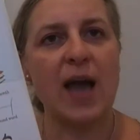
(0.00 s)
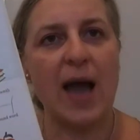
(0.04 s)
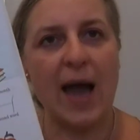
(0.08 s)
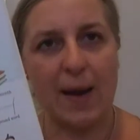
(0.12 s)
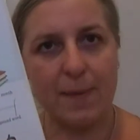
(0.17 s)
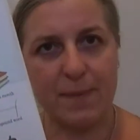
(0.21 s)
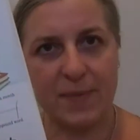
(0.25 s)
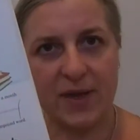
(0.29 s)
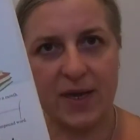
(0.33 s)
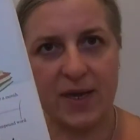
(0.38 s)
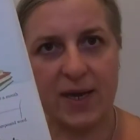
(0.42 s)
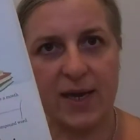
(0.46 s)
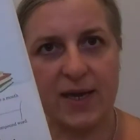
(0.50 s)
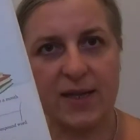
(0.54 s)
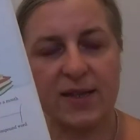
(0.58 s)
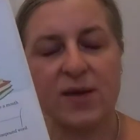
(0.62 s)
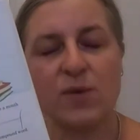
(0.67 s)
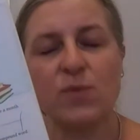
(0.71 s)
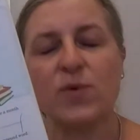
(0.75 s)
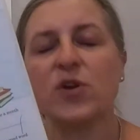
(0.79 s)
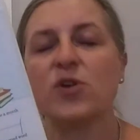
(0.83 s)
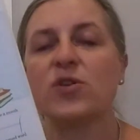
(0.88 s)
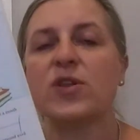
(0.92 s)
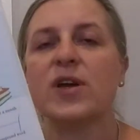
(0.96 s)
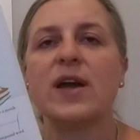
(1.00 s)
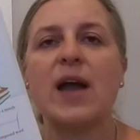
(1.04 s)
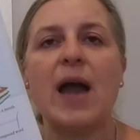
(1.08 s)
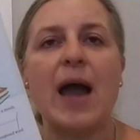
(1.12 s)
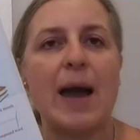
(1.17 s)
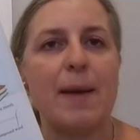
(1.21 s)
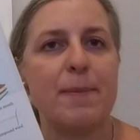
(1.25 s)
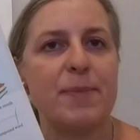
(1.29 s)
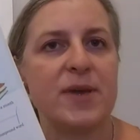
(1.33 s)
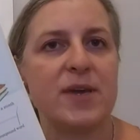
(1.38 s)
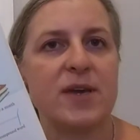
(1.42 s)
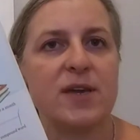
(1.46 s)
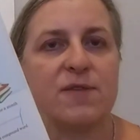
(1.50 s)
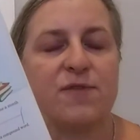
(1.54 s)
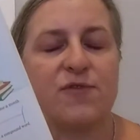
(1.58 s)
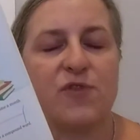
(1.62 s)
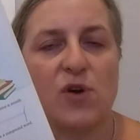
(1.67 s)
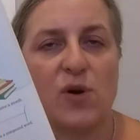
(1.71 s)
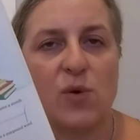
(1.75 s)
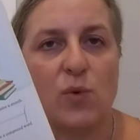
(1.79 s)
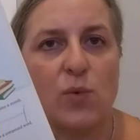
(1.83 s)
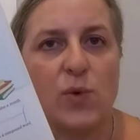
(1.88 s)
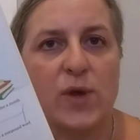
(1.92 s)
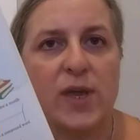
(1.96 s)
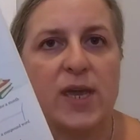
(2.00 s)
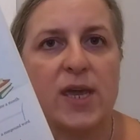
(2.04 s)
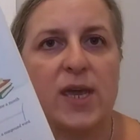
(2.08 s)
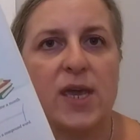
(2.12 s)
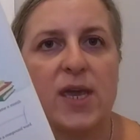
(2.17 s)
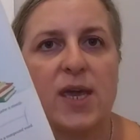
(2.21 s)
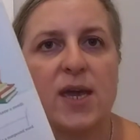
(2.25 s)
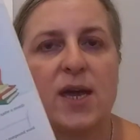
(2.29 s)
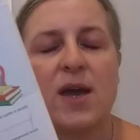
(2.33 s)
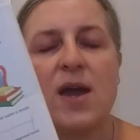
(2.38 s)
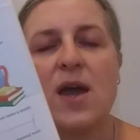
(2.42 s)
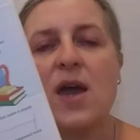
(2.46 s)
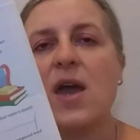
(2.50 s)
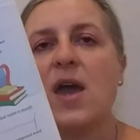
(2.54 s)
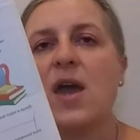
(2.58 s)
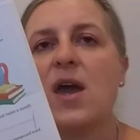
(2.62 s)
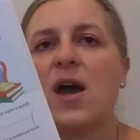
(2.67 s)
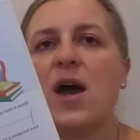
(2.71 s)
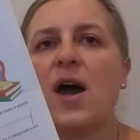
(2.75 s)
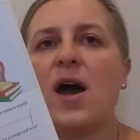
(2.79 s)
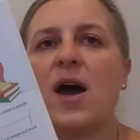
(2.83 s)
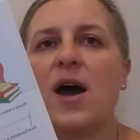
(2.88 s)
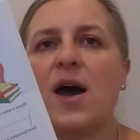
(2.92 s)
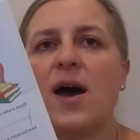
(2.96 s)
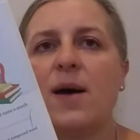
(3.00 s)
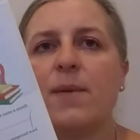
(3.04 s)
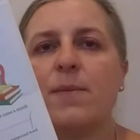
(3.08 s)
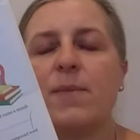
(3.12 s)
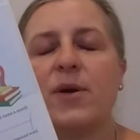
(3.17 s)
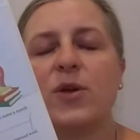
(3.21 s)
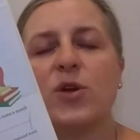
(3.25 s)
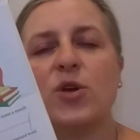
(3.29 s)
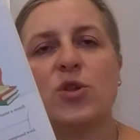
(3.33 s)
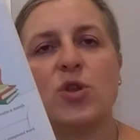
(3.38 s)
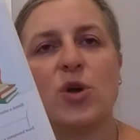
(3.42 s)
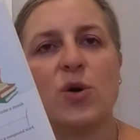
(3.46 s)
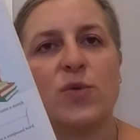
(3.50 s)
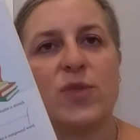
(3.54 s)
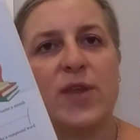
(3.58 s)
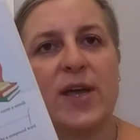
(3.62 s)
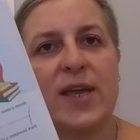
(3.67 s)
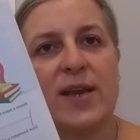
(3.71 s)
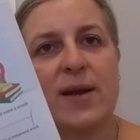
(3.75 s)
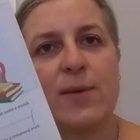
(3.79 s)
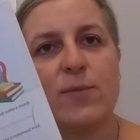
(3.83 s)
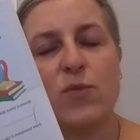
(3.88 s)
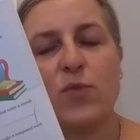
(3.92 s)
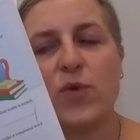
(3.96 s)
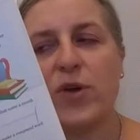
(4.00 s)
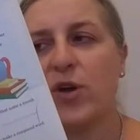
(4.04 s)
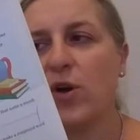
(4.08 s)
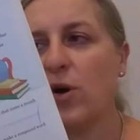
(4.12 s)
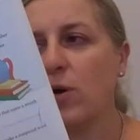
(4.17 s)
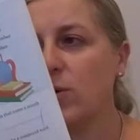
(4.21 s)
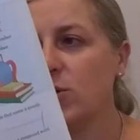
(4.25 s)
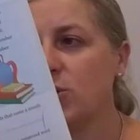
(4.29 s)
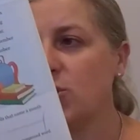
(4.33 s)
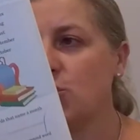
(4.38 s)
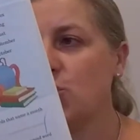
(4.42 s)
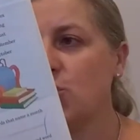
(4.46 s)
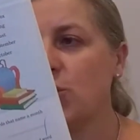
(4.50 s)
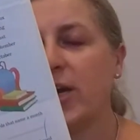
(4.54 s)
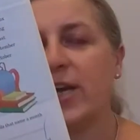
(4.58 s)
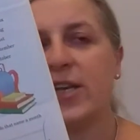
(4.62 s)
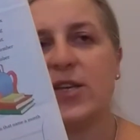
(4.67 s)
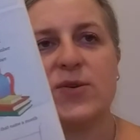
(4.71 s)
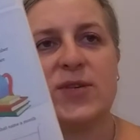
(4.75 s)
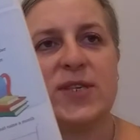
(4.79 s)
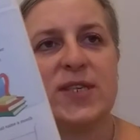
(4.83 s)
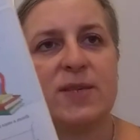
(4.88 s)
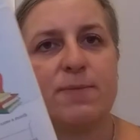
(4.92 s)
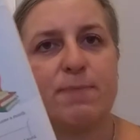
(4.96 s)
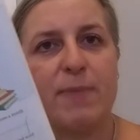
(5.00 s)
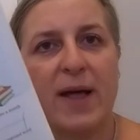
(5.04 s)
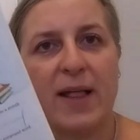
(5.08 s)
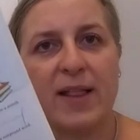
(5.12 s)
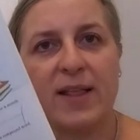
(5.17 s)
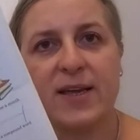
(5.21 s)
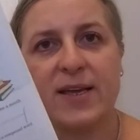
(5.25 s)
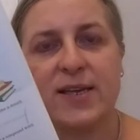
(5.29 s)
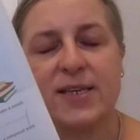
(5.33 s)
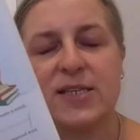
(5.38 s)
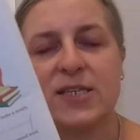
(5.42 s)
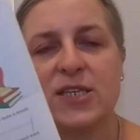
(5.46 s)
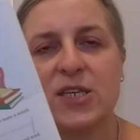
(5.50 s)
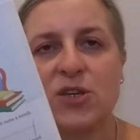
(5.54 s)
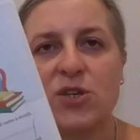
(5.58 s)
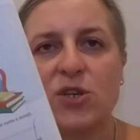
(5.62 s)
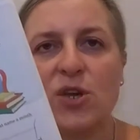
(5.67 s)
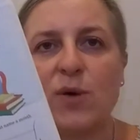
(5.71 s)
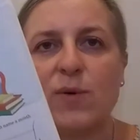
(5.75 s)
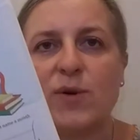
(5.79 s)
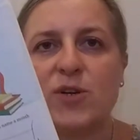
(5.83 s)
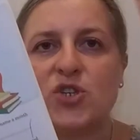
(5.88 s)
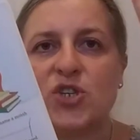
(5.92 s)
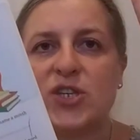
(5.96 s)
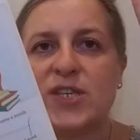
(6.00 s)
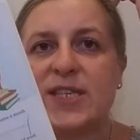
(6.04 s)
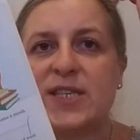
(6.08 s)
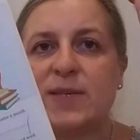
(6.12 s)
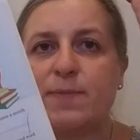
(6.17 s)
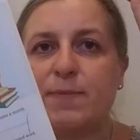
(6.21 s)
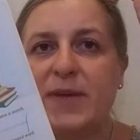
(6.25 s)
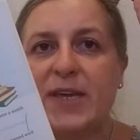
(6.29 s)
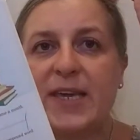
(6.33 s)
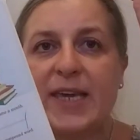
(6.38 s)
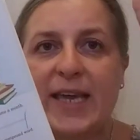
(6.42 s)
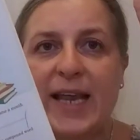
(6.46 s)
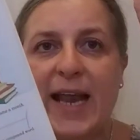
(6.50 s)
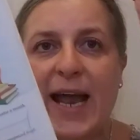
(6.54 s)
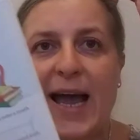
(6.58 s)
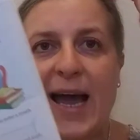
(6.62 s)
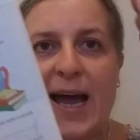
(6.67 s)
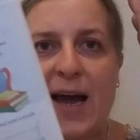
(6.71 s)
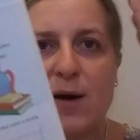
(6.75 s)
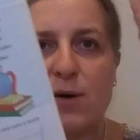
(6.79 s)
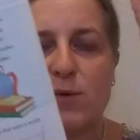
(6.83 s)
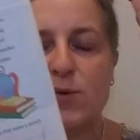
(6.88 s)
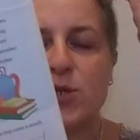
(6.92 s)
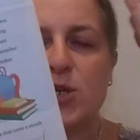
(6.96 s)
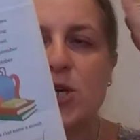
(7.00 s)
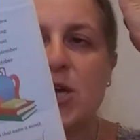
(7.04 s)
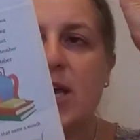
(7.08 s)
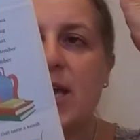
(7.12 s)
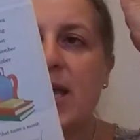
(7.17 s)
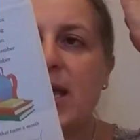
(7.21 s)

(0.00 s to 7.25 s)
copying it. And we're going to copy it for a week. You know, then we're going to try to spell it, you know, and just speak it out.